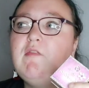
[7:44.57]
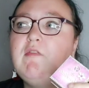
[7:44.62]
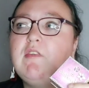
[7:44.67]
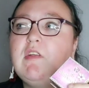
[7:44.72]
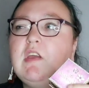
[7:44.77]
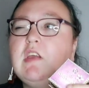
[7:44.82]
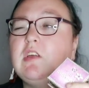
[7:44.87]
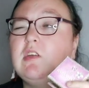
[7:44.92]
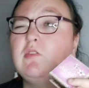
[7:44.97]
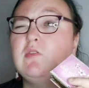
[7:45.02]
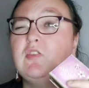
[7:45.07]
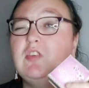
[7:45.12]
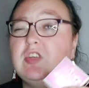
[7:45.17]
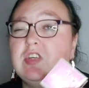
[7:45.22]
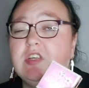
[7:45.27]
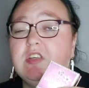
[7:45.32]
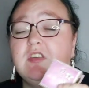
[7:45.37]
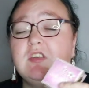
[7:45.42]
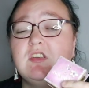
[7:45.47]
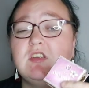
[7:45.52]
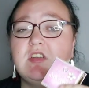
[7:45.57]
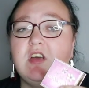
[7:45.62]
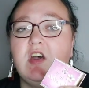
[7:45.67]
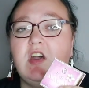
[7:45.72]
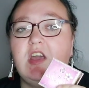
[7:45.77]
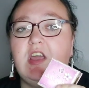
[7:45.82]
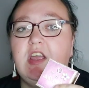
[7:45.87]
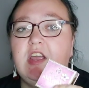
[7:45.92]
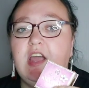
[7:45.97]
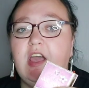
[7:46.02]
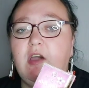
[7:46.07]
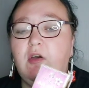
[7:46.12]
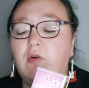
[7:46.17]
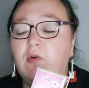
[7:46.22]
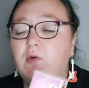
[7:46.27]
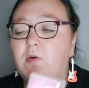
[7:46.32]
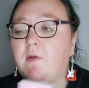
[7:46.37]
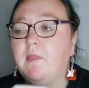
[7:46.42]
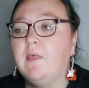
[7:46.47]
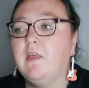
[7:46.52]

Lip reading: like you're just starting out.